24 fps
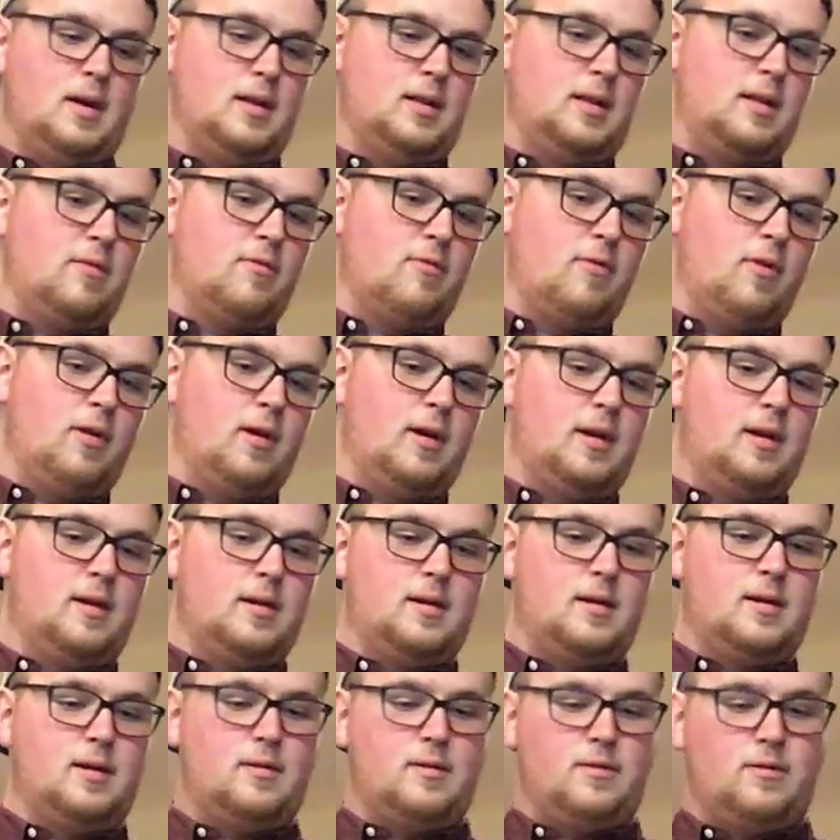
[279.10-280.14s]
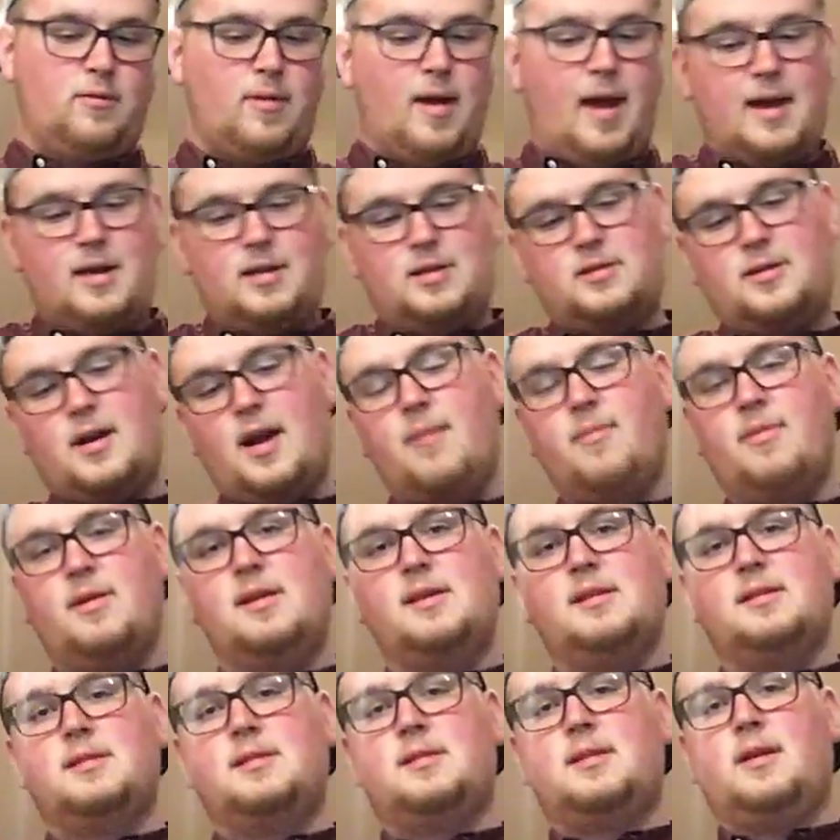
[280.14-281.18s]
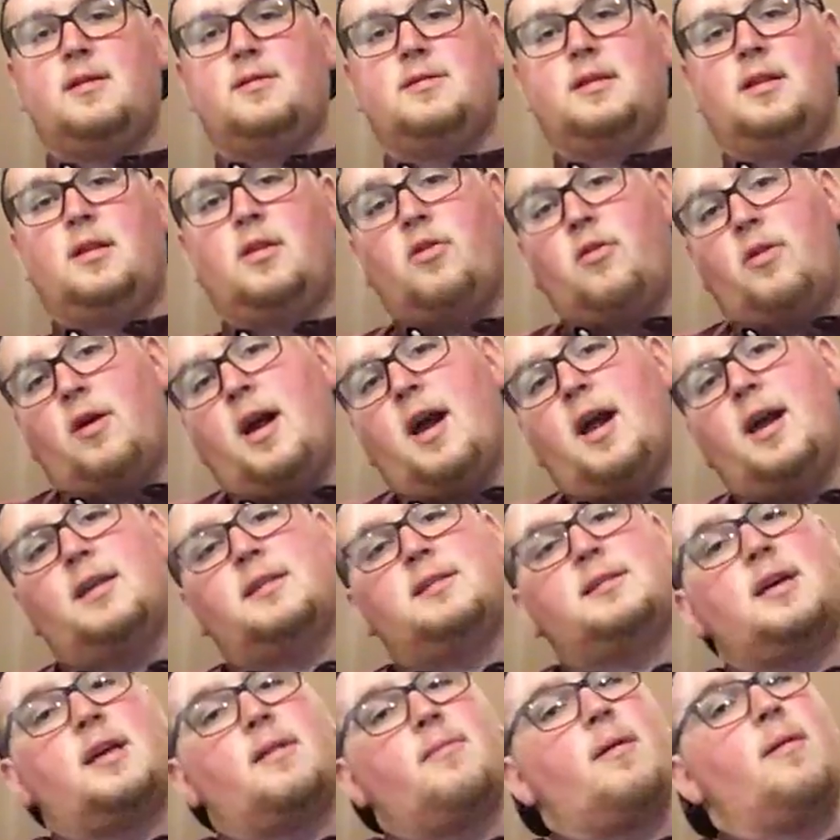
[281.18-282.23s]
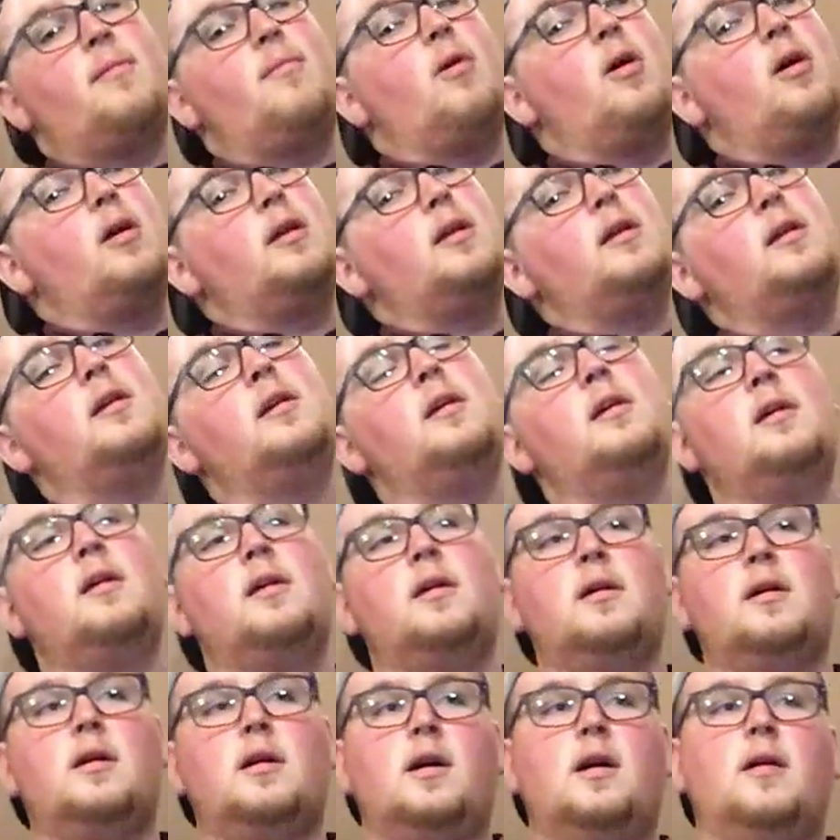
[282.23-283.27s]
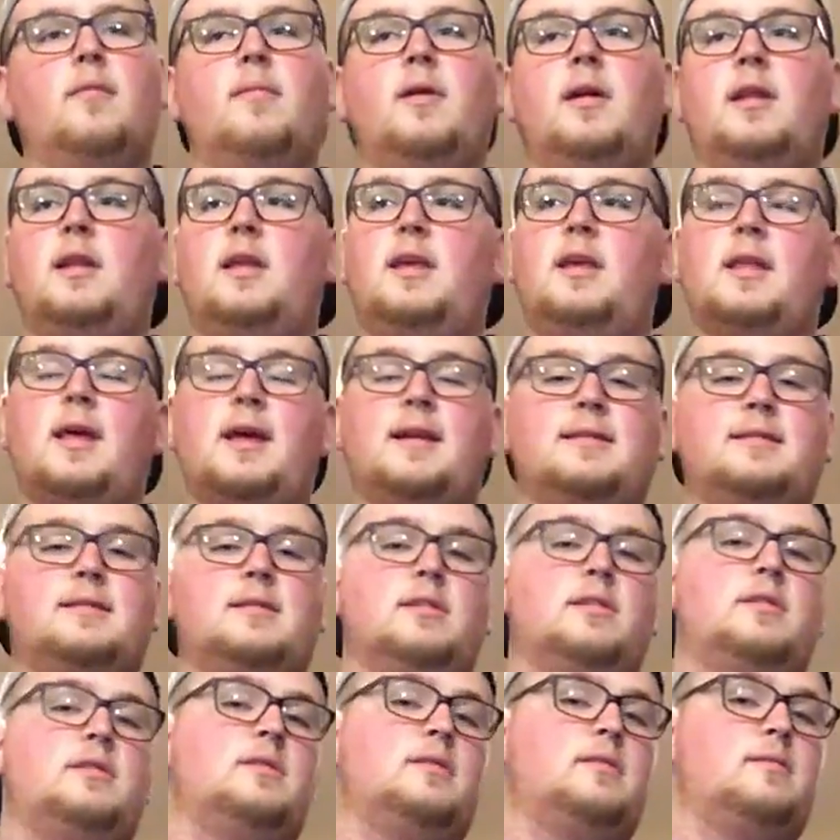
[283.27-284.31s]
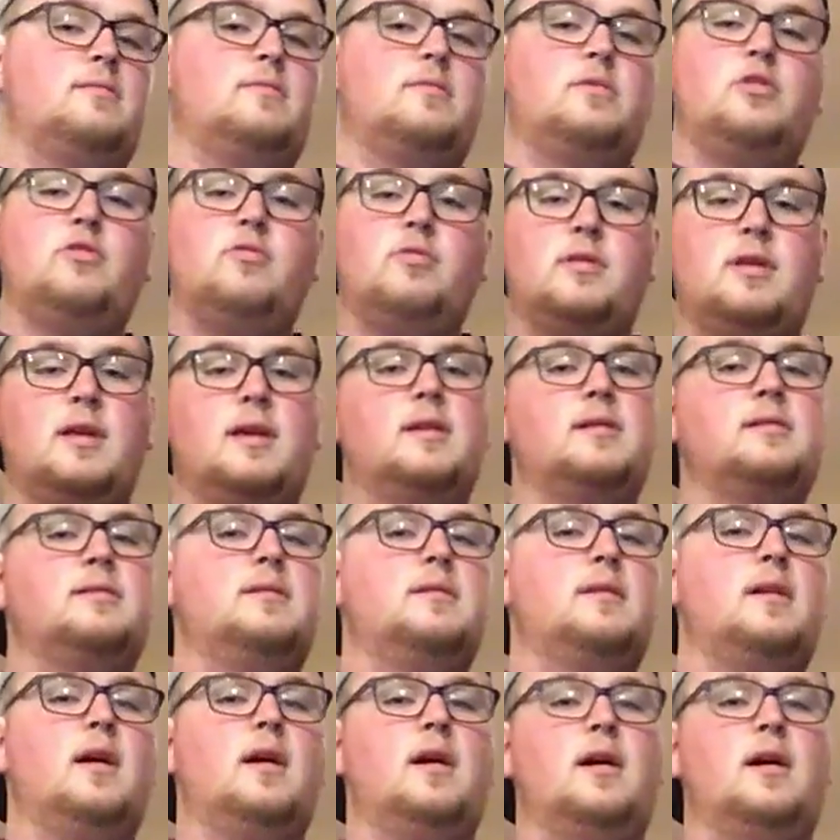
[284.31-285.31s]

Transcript: Leroy, the way I describe it is there's a little guy inside of my body, and he likes to do things